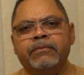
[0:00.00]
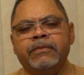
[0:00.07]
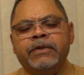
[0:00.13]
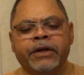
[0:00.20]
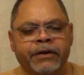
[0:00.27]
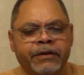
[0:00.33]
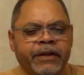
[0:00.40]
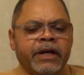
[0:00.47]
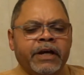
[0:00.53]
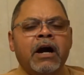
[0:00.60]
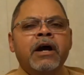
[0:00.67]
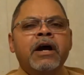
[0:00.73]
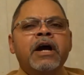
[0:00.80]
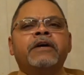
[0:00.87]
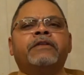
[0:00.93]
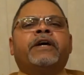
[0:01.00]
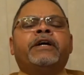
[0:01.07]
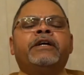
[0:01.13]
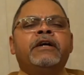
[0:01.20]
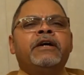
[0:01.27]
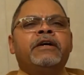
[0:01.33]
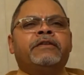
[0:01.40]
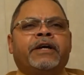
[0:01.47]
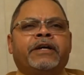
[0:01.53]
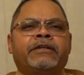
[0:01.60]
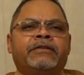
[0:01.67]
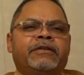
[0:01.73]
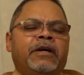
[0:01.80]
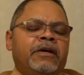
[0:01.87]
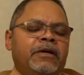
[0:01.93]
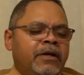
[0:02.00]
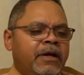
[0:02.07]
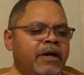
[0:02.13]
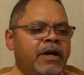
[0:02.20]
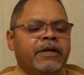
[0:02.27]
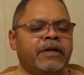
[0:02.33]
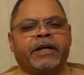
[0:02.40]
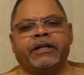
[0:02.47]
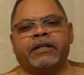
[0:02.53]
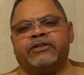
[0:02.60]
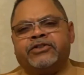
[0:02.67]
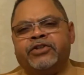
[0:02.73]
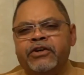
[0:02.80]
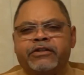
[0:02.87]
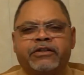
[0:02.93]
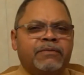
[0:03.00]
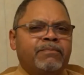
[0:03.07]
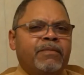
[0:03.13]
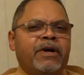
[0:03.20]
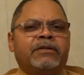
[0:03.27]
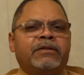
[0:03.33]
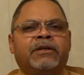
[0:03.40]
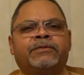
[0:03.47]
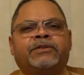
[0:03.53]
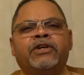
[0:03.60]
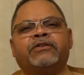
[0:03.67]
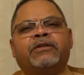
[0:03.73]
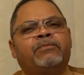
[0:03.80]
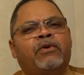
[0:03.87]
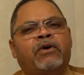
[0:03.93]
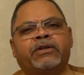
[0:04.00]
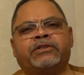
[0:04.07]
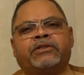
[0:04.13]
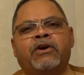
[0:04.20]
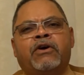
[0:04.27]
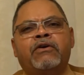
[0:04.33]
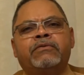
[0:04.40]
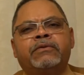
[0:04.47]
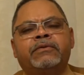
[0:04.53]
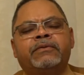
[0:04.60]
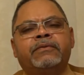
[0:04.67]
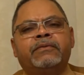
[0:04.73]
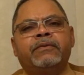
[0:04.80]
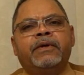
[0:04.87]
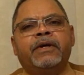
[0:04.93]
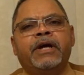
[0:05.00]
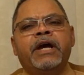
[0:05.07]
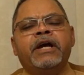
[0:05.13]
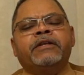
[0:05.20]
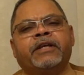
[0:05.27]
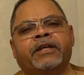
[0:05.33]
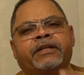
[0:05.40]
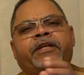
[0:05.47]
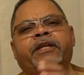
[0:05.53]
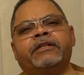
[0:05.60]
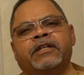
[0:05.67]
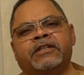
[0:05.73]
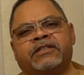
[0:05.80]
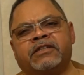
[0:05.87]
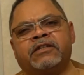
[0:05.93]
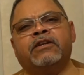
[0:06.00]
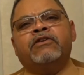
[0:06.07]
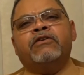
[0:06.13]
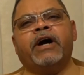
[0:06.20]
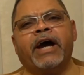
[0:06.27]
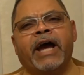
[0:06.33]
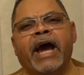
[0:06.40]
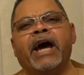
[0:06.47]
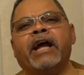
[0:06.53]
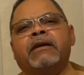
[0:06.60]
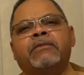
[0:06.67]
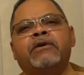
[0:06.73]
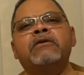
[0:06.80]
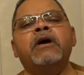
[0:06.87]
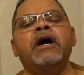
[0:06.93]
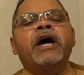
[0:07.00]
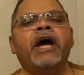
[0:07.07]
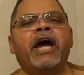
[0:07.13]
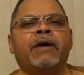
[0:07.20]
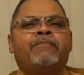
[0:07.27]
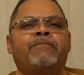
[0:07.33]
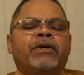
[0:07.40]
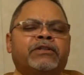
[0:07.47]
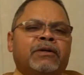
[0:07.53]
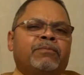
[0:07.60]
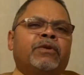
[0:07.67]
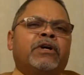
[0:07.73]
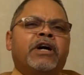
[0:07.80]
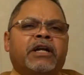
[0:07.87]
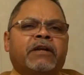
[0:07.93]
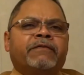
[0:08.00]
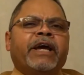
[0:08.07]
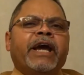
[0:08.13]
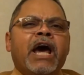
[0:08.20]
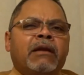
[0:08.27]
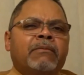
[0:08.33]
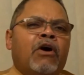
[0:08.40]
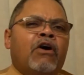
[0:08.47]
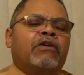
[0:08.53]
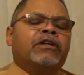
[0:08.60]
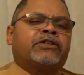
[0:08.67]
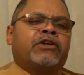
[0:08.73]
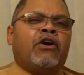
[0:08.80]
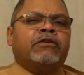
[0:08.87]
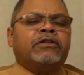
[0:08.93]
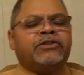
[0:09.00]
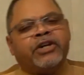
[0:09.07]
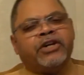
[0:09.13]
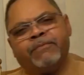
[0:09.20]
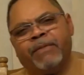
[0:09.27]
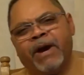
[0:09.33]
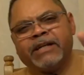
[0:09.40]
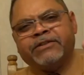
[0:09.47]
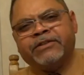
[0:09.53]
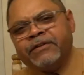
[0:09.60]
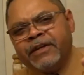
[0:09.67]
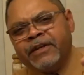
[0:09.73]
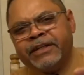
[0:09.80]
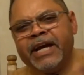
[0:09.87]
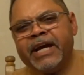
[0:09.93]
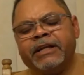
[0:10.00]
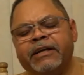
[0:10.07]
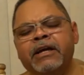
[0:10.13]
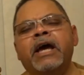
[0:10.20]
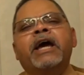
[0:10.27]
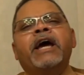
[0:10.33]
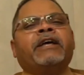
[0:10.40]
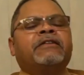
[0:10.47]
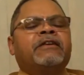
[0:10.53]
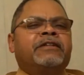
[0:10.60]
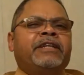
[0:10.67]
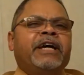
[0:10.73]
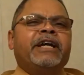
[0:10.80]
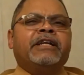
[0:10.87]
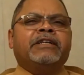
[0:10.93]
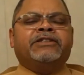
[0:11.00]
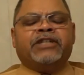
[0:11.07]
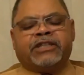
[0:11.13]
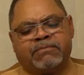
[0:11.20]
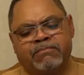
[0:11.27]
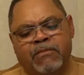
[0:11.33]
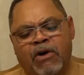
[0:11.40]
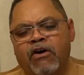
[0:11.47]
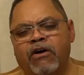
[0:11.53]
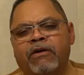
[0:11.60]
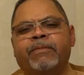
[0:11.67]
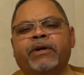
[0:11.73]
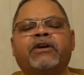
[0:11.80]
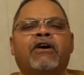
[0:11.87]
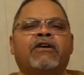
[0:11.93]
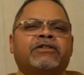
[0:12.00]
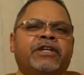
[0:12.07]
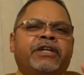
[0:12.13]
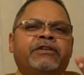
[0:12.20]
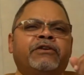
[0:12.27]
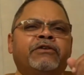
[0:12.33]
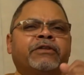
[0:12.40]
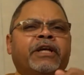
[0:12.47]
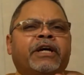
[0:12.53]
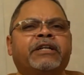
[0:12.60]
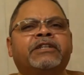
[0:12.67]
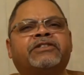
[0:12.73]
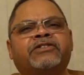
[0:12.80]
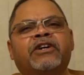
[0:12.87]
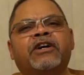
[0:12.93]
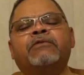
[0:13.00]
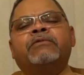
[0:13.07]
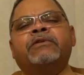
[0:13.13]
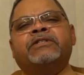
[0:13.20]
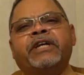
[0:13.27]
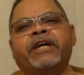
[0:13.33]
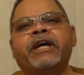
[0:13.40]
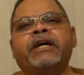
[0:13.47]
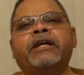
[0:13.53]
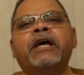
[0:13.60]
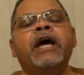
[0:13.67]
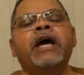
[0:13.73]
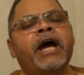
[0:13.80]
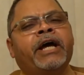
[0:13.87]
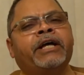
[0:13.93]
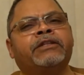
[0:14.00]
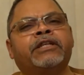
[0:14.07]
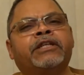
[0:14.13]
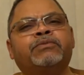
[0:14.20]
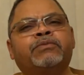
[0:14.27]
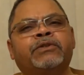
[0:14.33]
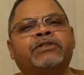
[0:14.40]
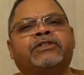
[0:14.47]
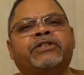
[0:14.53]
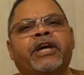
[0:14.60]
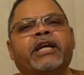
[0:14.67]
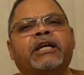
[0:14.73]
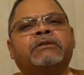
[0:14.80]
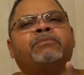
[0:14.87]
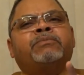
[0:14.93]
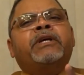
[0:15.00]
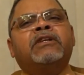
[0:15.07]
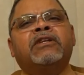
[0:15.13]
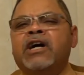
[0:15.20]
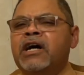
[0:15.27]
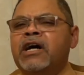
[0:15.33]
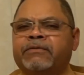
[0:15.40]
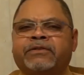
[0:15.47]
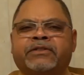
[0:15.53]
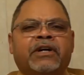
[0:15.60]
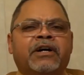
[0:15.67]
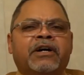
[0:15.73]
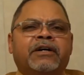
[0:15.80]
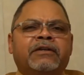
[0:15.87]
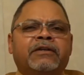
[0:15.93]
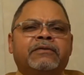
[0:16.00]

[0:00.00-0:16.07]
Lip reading: Here they are. They took the boy's coat. They slew an animal and put the blood of the animal on his coat and took it back to the daddy. And the daddy just mourned because he knew that his son was dead. And this was Jacob's beloved son.